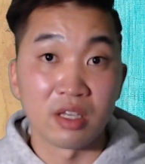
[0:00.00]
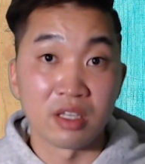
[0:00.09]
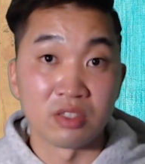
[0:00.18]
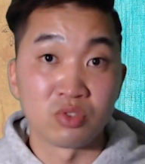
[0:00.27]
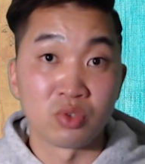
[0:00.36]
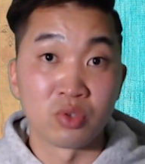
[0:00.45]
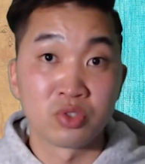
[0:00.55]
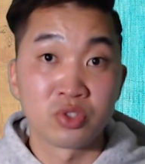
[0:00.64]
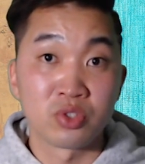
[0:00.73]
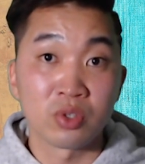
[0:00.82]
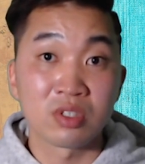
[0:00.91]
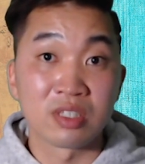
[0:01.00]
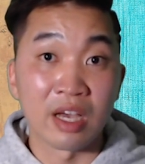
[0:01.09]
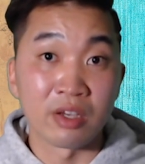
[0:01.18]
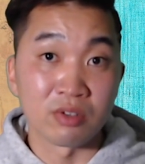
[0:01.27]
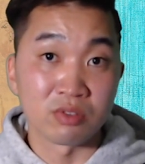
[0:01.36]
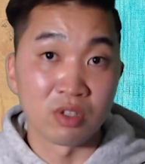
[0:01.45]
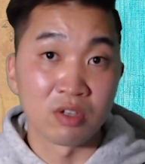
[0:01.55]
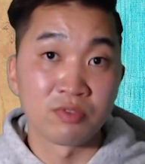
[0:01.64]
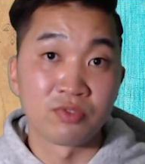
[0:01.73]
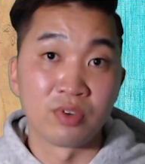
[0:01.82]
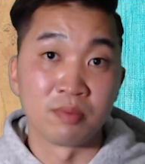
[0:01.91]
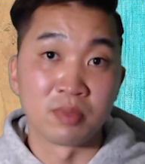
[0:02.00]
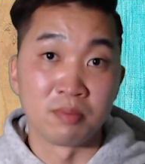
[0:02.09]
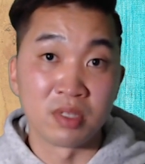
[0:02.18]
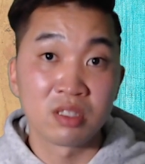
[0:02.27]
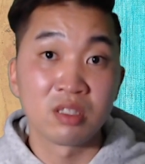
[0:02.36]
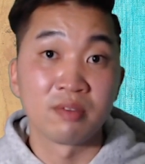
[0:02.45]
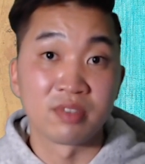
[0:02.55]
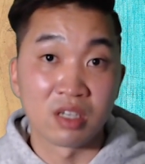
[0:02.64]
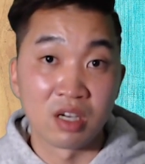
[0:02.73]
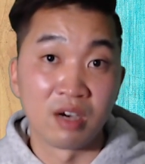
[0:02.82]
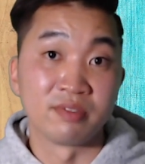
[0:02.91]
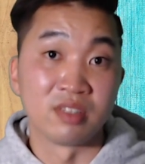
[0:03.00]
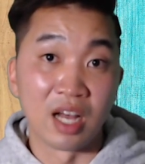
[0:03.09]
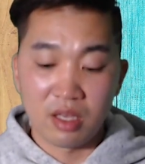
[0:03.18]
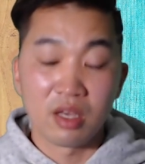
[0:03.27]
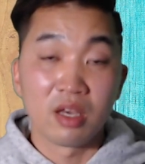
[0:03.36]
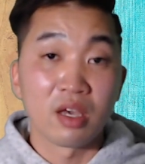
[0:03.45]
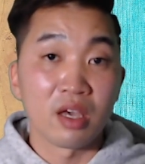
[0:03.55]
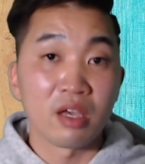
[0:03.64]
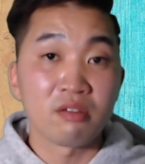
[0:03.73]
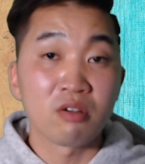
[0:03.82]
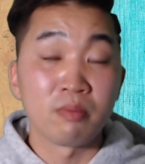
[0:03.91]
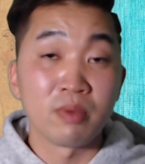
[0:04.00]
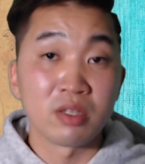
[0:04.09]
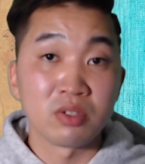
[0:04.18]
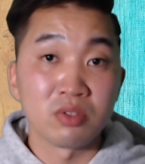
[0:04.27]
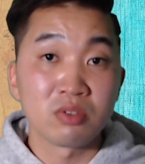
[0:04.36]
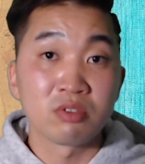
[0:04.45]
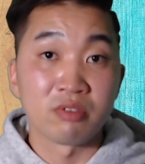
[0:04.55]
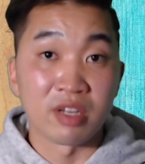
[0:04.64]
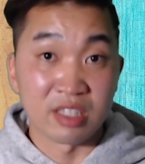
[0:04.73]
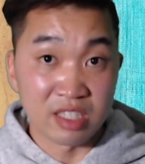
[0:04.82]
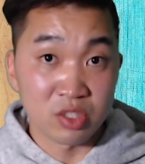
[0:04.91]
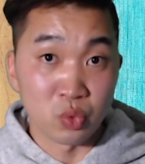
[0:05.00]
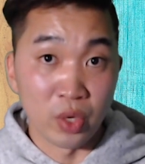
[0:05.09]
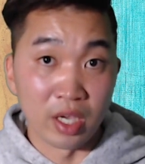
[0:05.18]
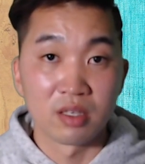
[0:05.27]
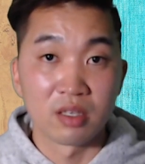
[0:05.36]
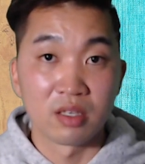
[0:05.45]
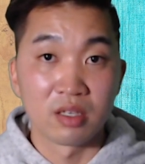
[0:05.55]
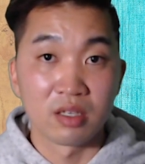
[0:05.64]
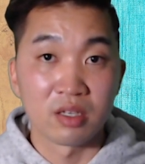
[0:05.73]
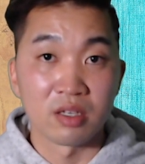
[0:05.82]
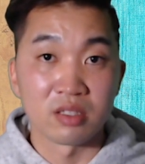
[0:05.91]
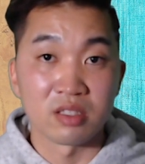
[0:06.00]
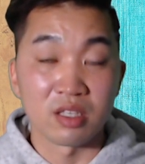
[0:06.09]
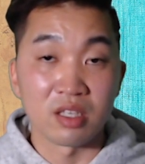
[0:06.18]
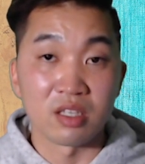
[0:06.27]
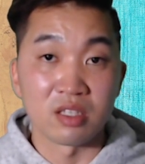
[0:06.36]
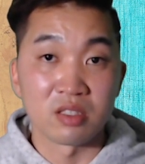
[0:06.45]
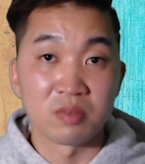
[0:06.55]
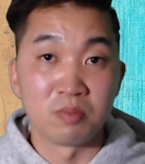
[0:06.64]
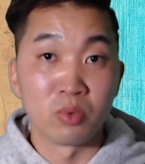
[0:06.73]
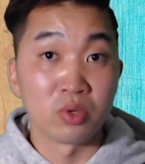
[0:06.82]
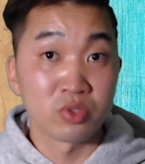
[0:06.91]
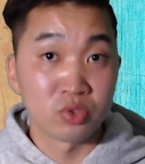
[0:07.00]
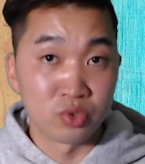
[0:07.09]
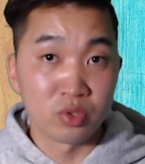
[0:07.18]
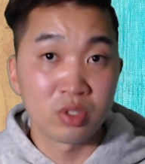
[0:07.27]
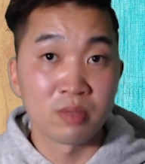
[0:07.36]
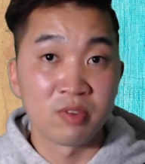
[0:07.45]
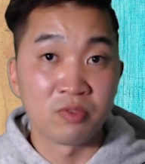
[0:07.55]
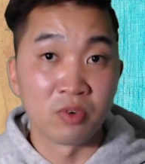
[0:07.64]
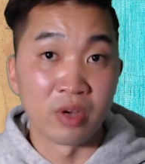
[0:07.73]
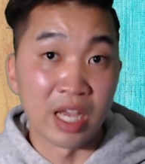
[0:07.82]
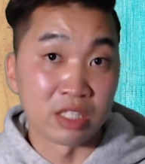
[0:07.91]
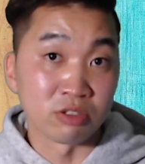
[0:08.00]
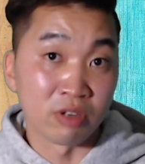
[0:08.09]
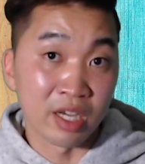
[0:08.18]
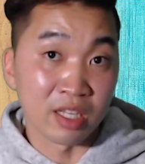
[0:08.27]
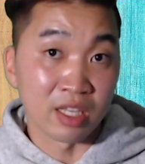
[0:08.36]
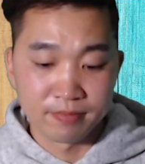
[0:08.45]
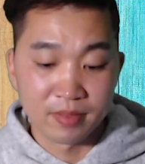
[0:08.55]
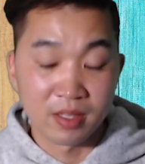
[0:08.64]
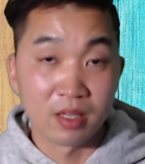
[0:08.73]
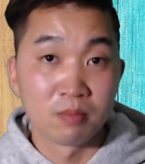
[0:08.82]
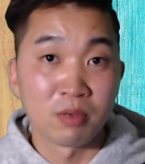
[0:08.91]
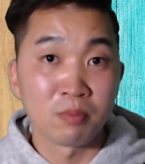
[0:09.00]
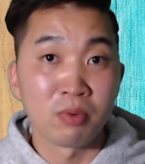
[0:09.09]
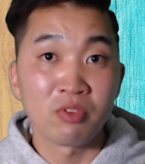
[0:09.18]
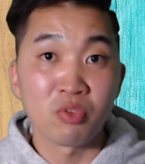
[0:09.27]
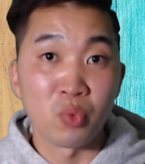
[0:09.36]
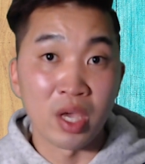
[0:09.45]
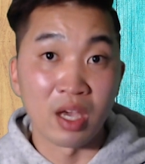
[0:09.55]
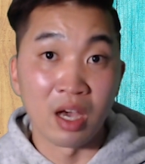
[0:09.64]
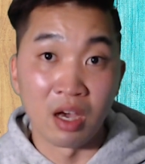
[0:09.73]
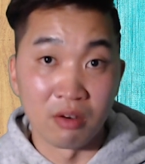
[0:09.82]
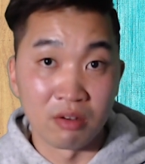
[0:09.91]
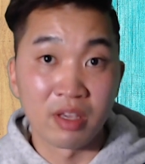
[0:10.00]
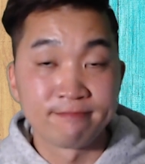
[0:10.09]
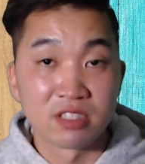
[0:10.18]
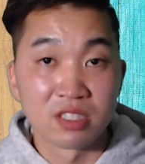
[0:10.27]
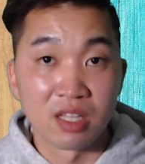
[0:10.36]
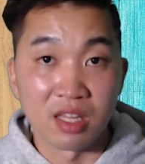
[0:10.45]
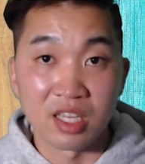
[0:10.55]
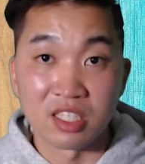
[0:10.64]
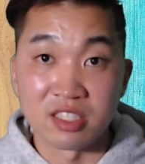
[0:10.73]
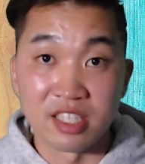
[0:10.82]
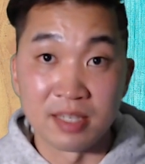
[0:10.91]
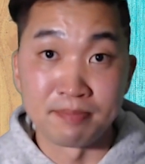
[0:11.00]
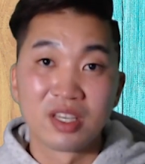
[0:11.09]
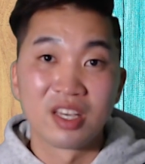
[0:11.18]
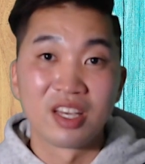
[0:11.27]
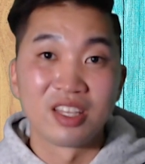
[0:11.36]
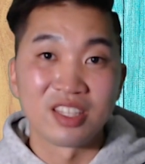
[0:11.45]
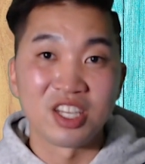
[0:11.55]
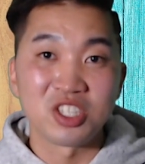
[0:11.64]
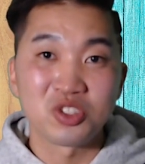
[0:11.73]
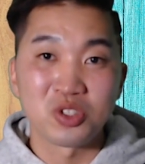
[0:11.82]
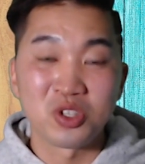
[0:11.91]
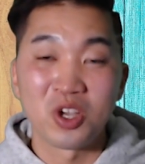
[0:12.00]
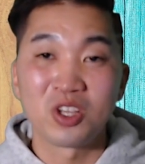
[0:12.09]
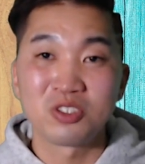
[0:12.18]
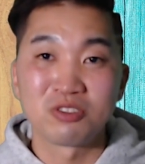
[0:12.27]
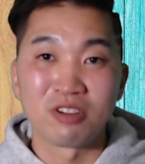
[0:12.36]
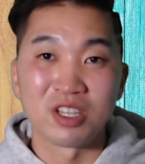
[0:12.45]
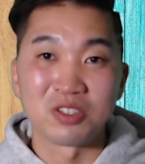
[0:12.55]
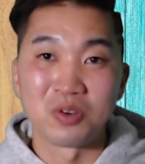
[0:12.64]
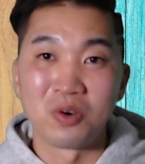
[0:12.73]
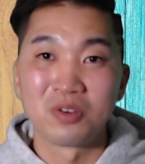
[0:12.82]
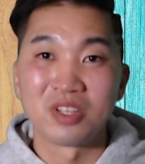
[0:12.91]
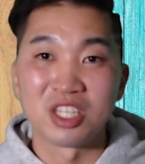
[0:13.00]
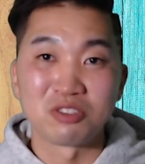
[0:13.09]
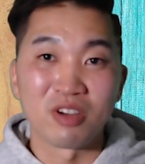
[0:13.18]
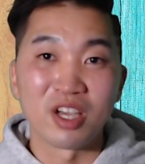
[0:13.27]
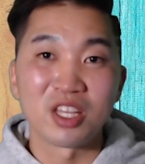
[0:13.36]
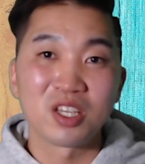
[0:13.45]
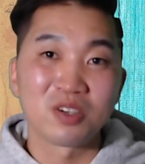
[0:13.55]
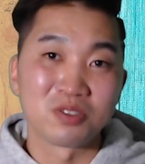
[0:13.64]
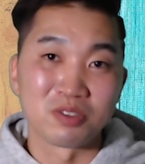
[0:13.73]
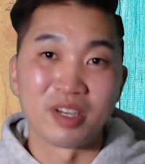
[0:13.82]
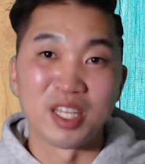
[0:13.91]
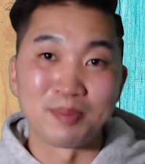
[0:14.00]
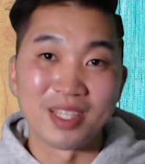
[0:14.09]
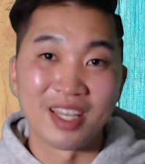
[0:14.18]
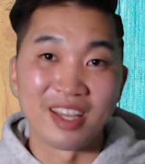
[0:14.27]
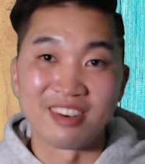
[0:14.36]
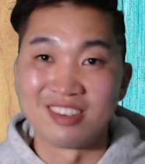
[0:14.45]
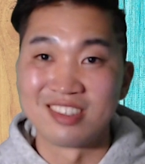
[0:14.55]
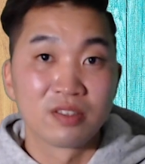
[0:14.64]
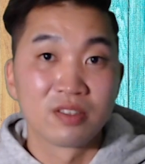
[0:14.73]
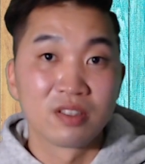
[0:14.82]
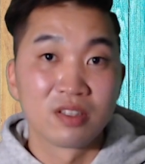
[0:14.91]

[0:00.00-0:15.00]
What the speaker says: and draw a short diagonal from the middle of the curved line. I recommend you to write this way because it is more suitable for handwriting. But both ways are okay, they are the same thing. Now it's your turn to write your own handwriting on the writing material.